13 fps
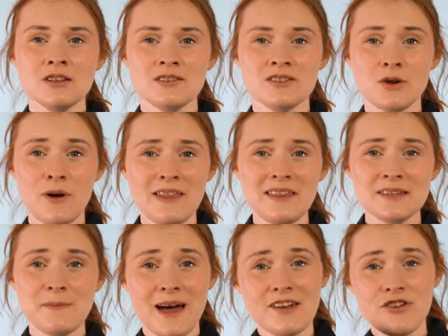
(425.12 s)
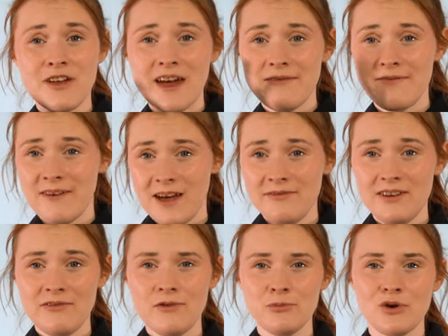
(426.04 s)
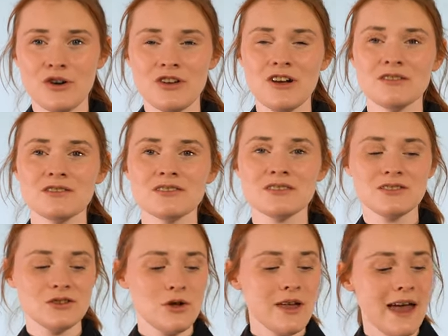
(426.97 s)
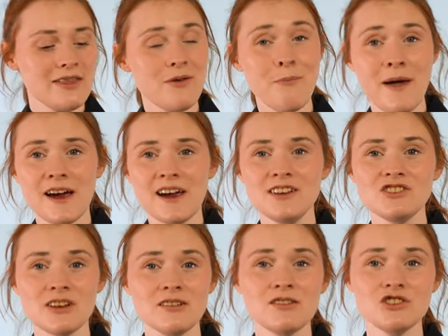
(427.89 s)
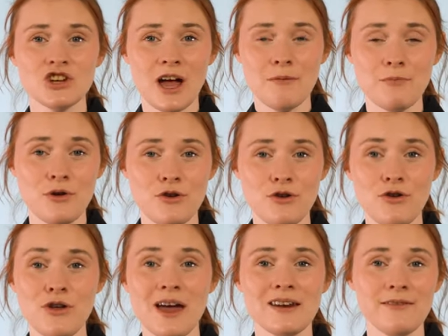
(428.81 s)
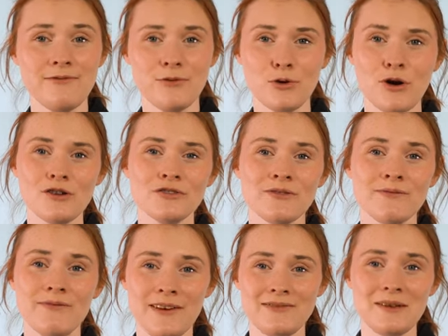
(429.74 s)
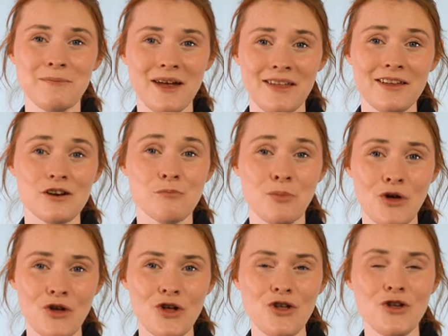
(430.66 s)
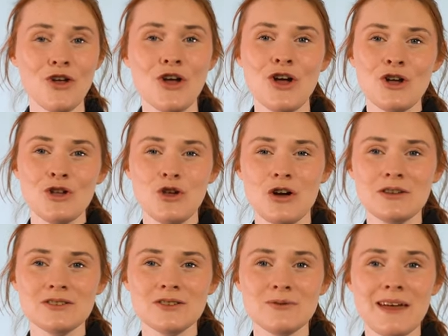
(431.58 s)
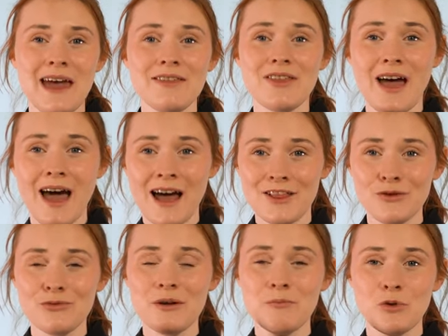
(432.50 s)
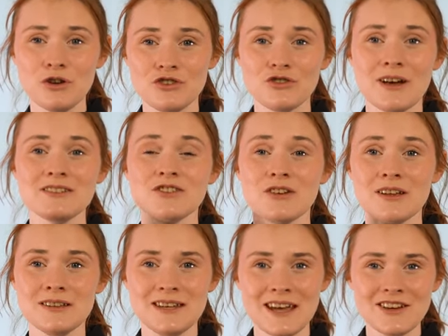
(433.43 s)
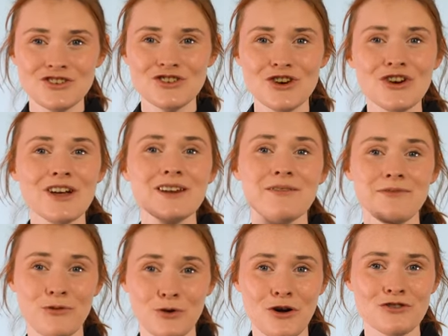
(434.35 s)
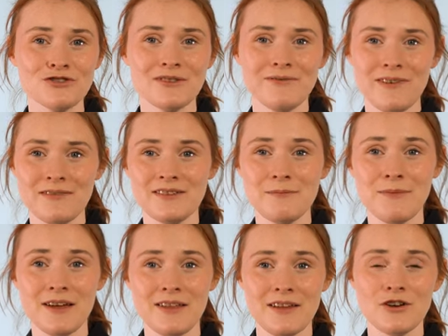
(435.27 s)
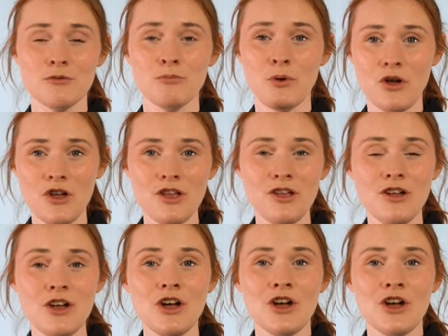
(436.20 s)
So in this pack, you get 5 different products. So you get the Berry Gentle Shampoo in a 450ml bottle. You also get the Aloe Re-Moisturizer Conditioner in a 450ml bottle.